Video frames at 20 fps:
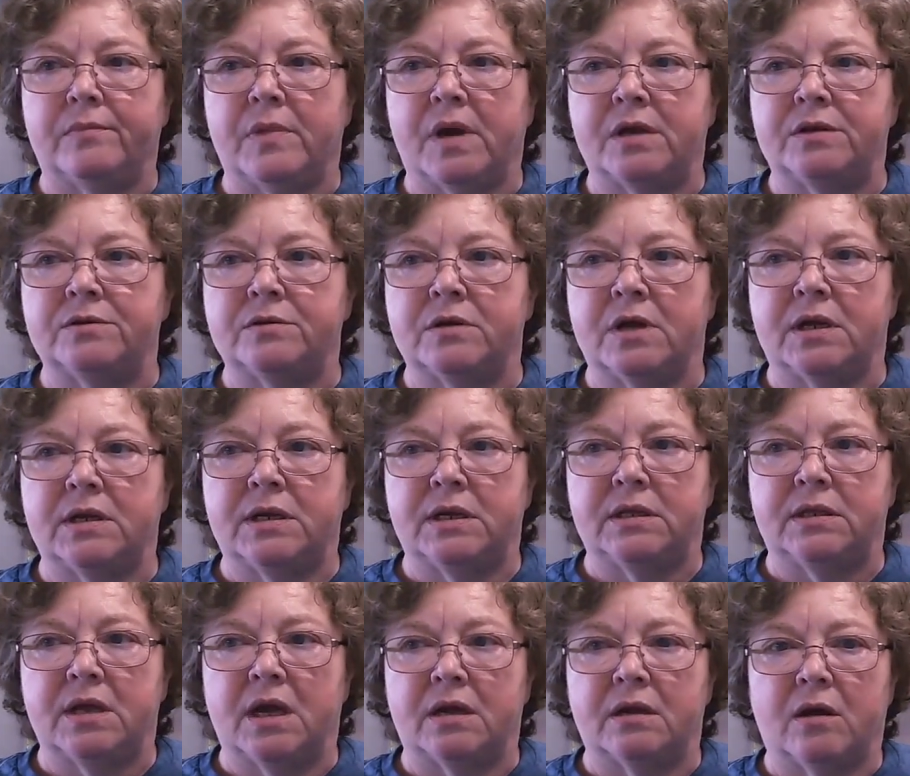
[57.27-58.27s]
I do not
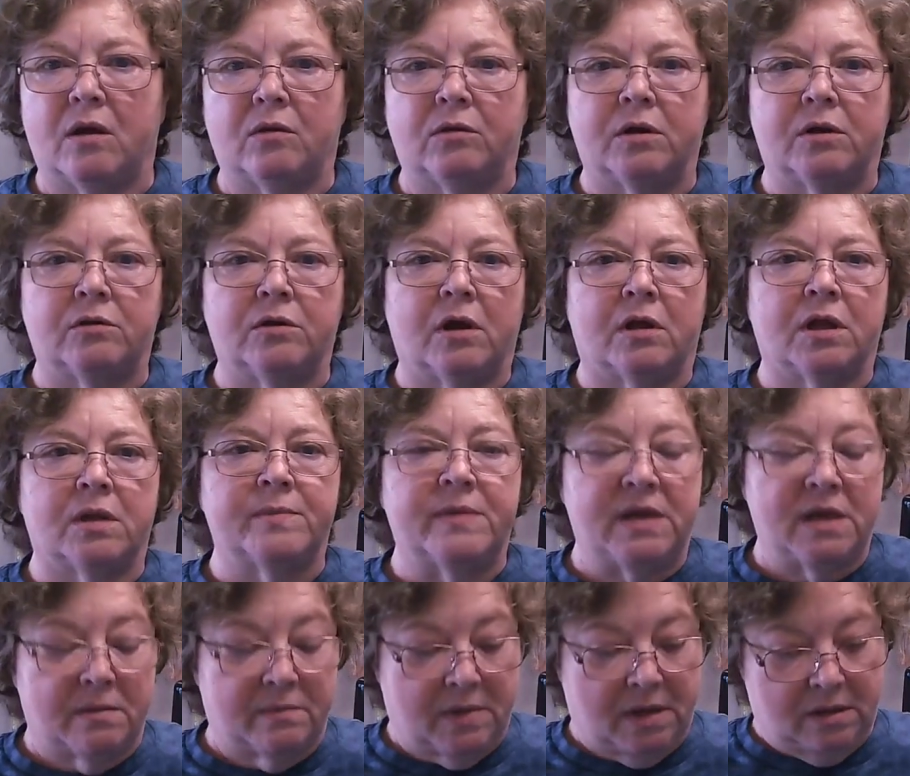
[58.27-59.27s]
need that. Hold on, y'all. Let me
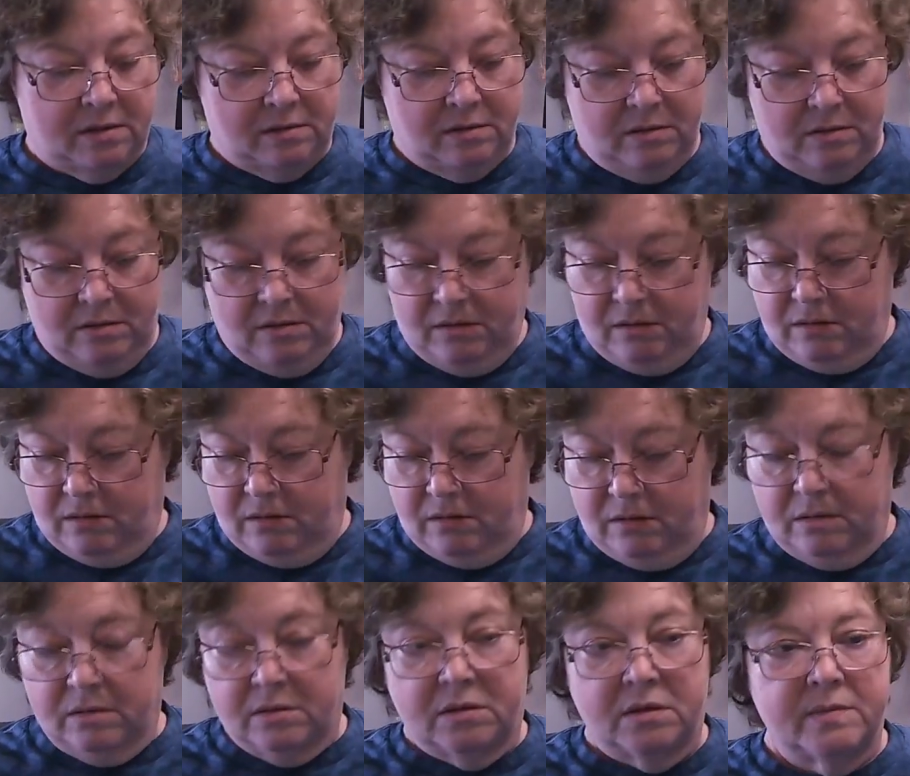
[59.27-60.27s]

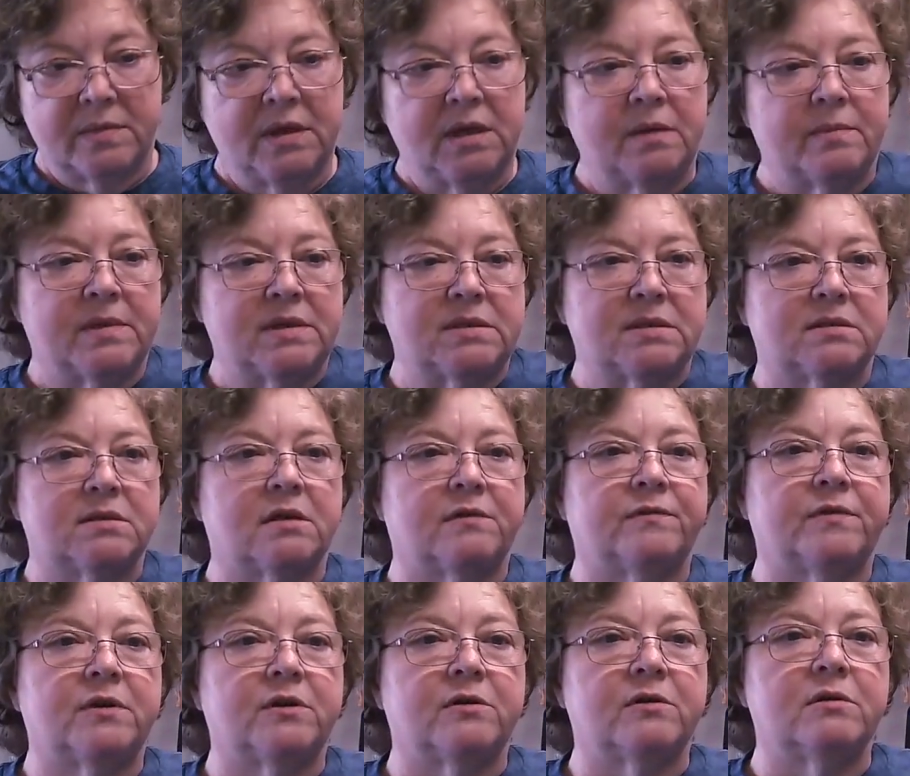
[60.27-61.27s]
get my stuff
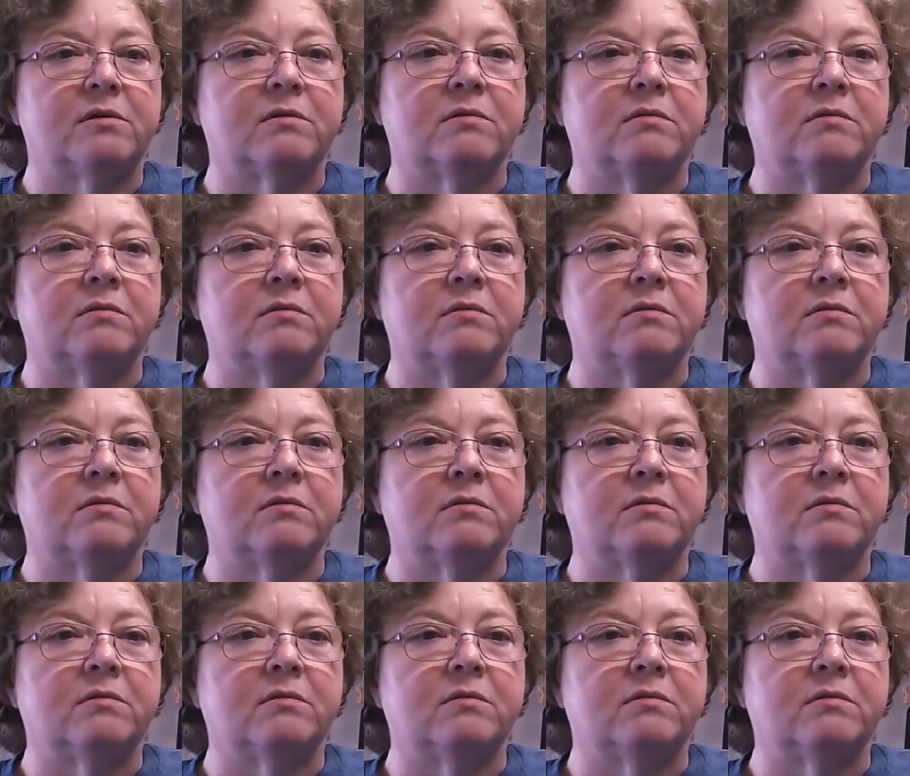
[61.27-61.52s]
here.